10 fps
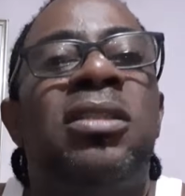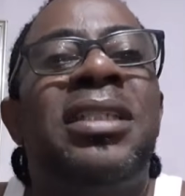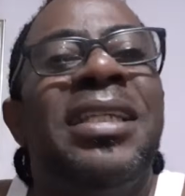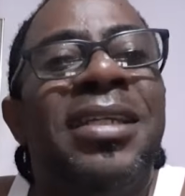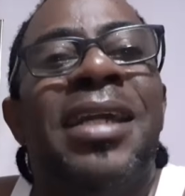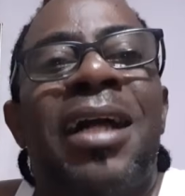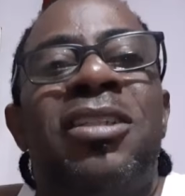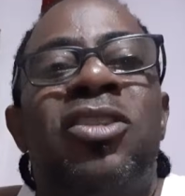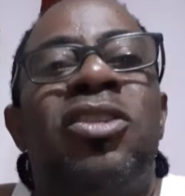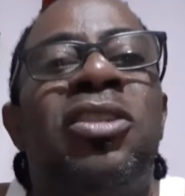
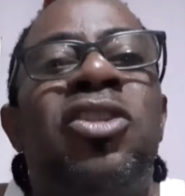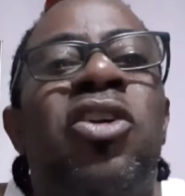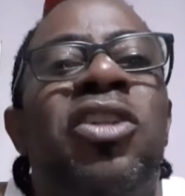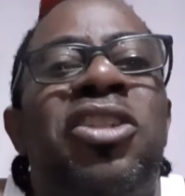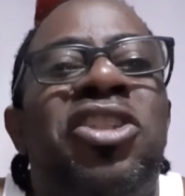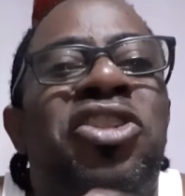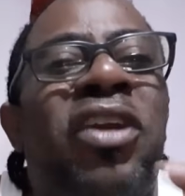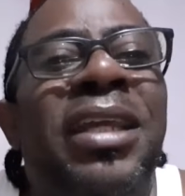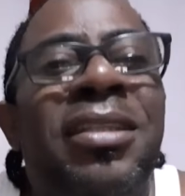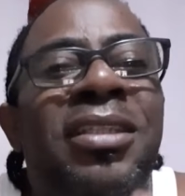T-girls certain
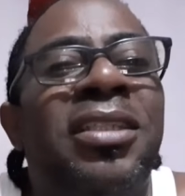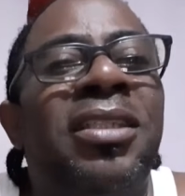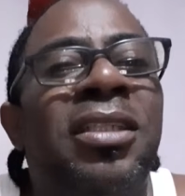strength